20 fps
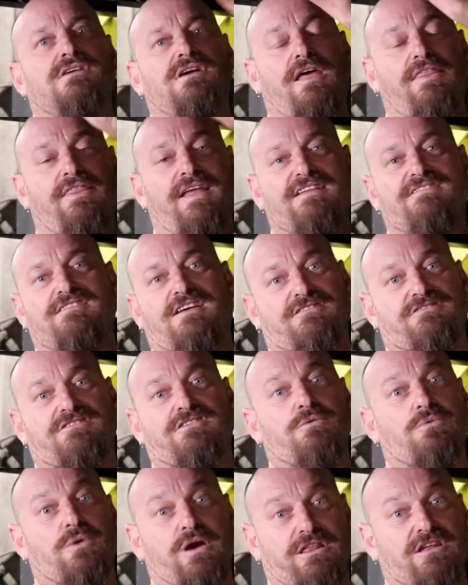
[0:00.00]
and that's
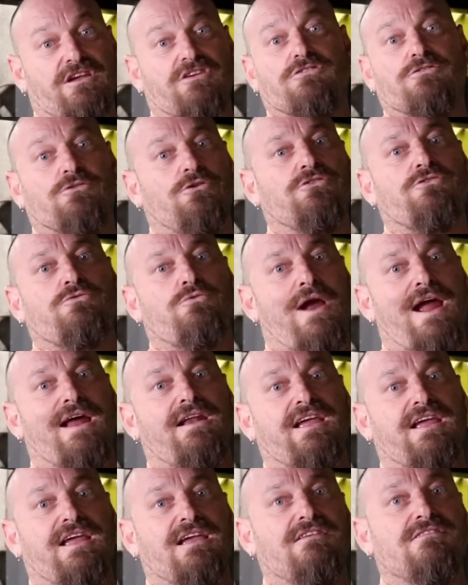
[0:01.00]
actually where the exhaust
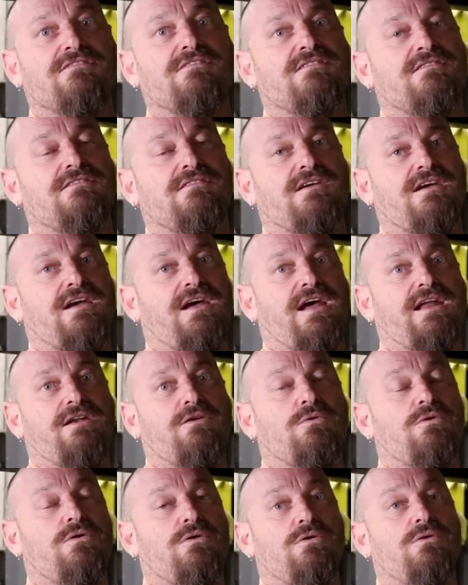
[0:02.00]
routing is.
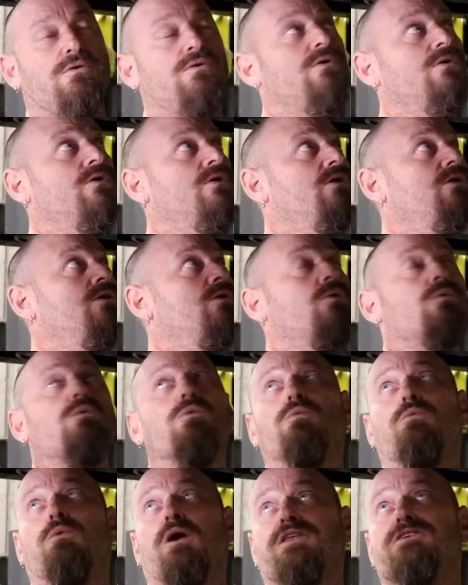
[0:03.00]
And
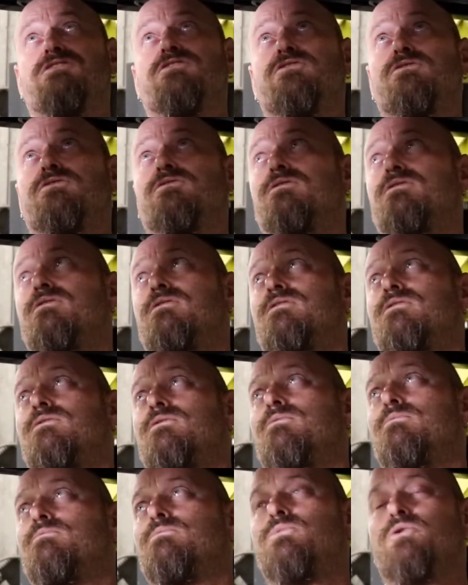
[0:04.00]
when you
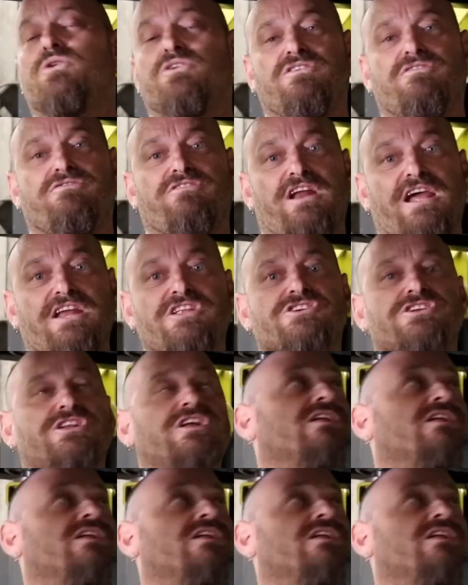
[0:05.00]
put a different engine